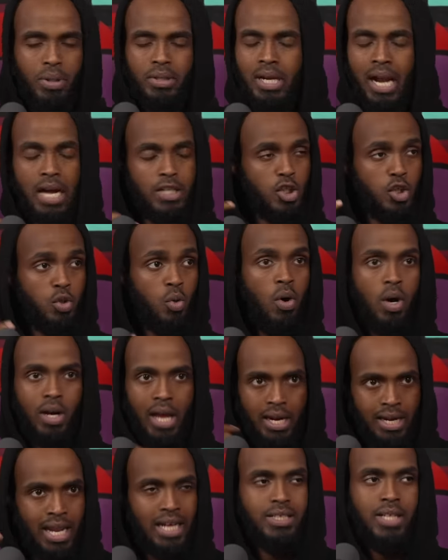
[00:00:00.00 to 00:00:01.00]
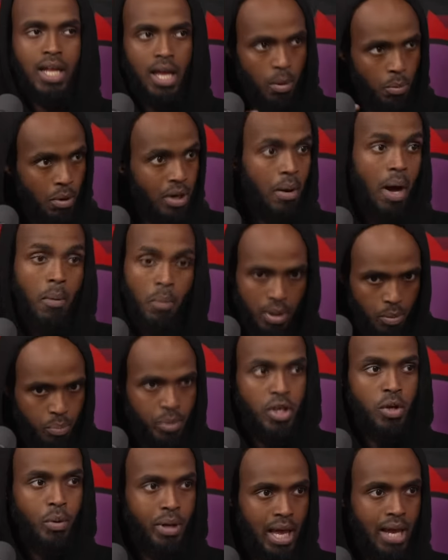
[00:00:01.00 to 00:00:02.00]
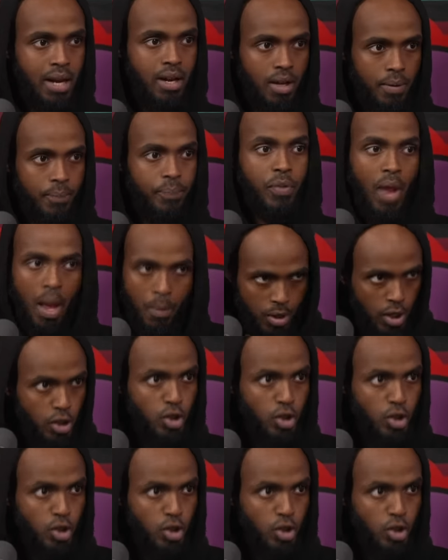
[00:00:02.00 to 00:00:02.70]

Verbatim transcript: But then I just thought, okay, next day I'm gonna I'm gonna beat You're you going to again. Do it again.